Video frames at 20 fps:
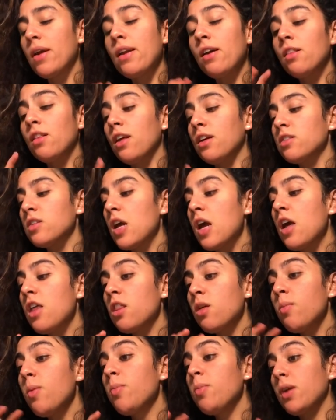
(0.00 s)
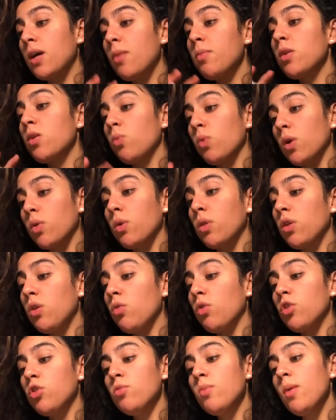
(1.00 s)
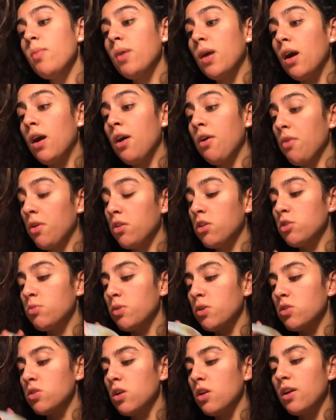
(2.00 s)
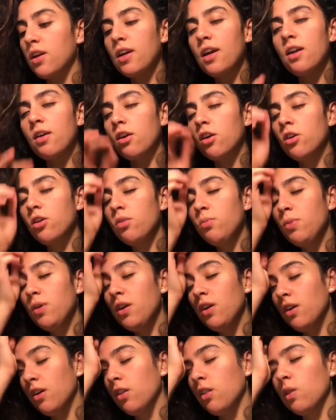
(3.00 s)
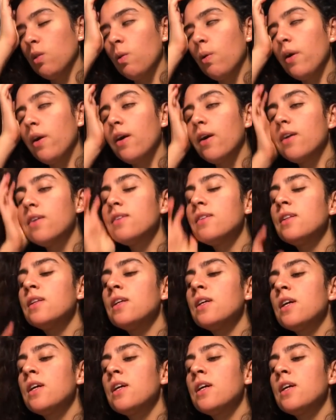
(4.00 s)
Okay, nonetheless, they may be coming to work with you, or you may be hiring this person. Again, it could be a lawyer.